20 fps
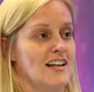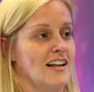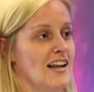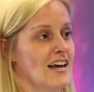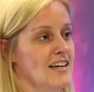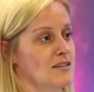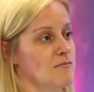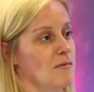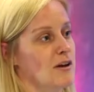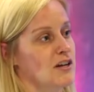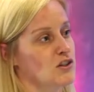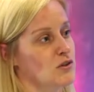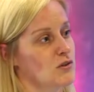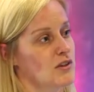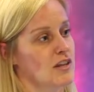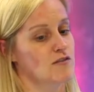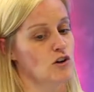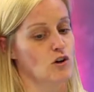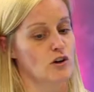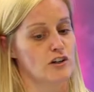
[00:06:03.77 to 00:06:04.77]
Let's make sure
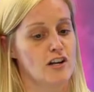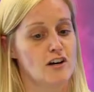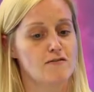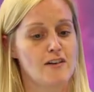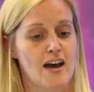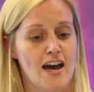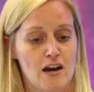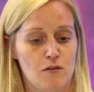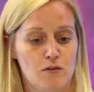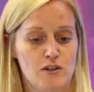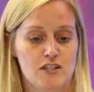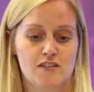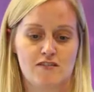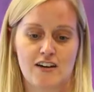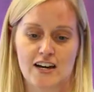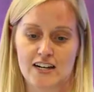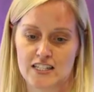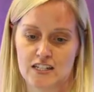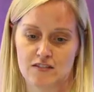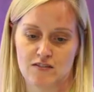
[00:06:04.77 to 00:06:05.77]
they've got enough hours of
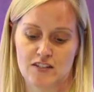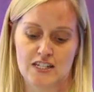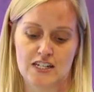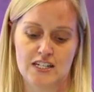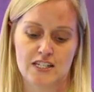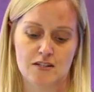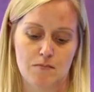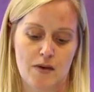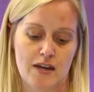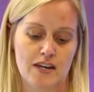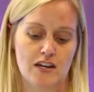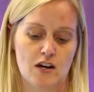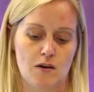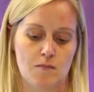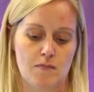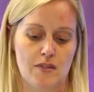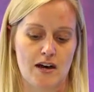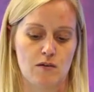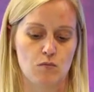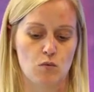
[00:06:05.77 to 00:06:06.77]
activity to make
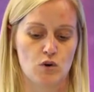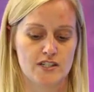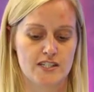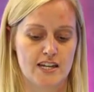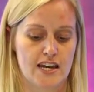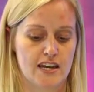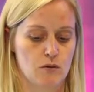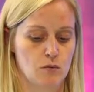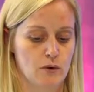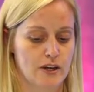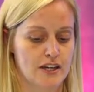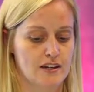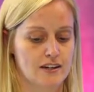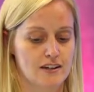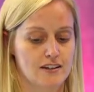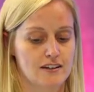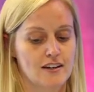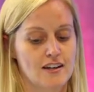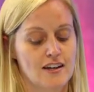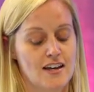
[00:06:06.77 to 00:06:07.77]
up that one day a
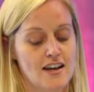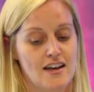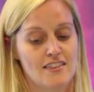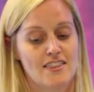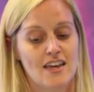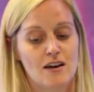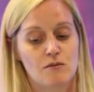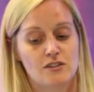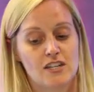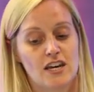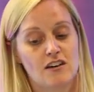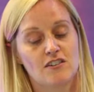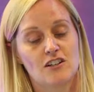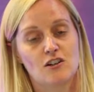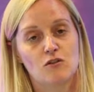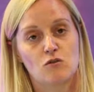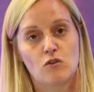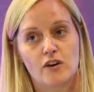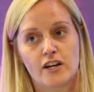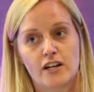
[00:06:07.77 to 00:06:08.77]
week. And that was having
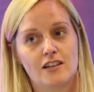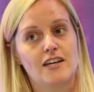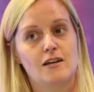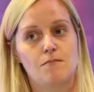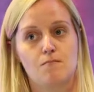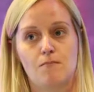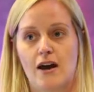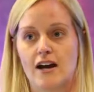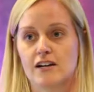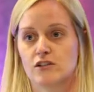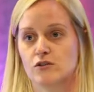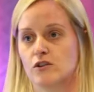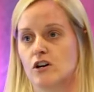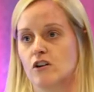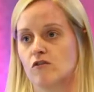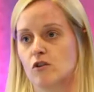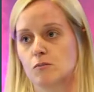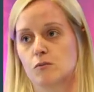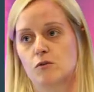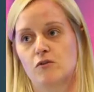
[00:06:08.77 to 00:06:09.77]
a real impact on
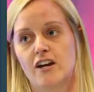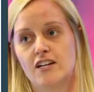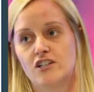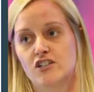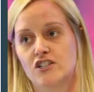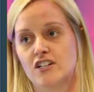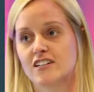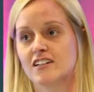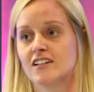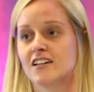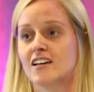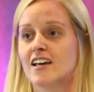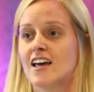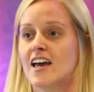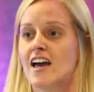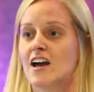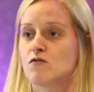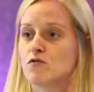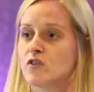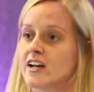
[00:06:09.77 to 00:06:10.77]
our operation
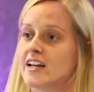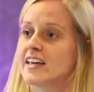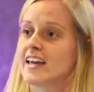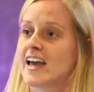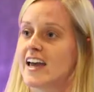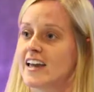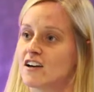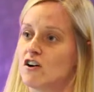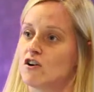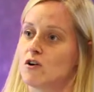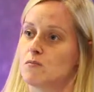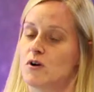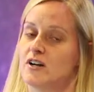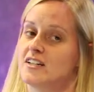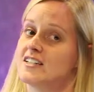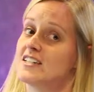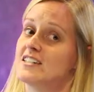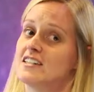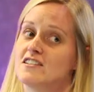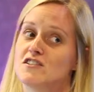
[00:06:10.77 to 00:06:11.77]
and really getting our
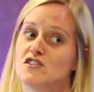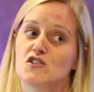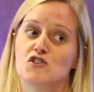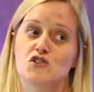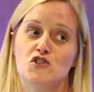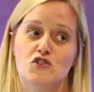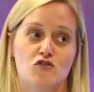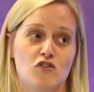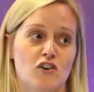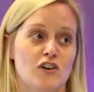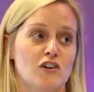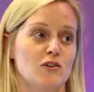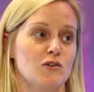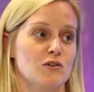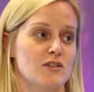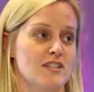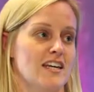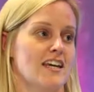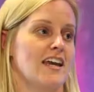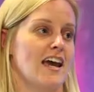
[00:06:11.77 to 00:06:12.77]
apprentices to
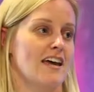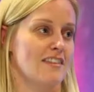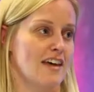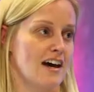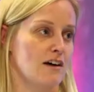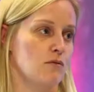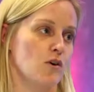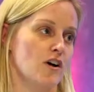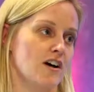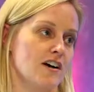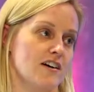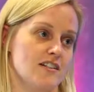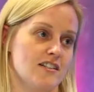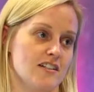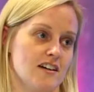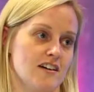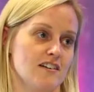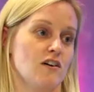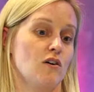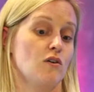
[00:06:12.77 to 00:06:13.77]
struggle to get that work
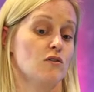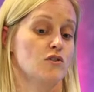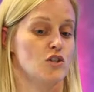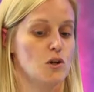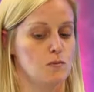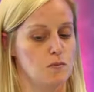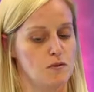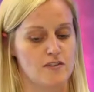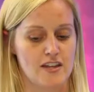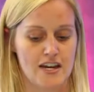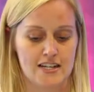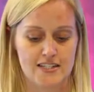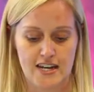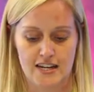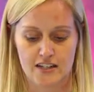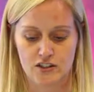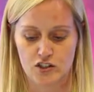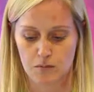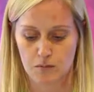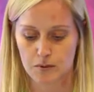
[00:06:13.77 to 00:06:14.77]
done on top of their
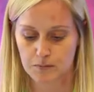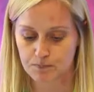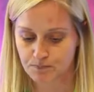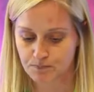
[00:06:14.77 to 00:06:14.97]
day job.